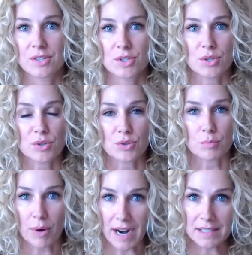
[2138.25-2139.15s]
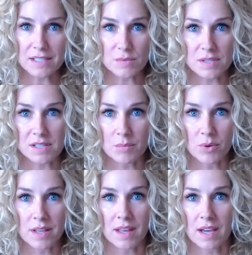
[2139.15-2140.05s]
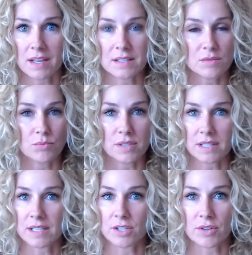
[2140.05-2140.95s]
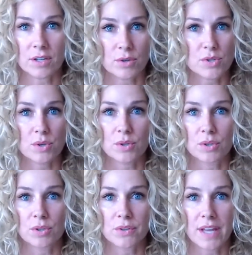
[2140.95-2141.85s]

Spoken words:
to practice with someone that is really in your inner circle,